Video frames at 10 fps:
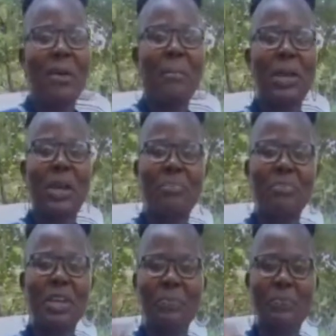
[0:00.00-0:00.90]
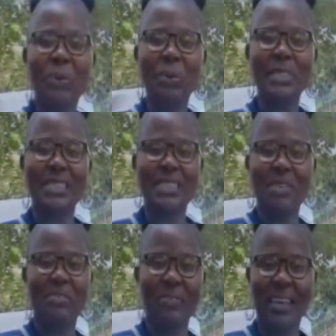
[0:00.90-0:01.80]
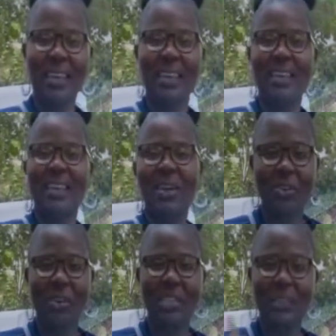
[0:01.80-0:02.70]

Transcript: Pick up people, TV. Respect.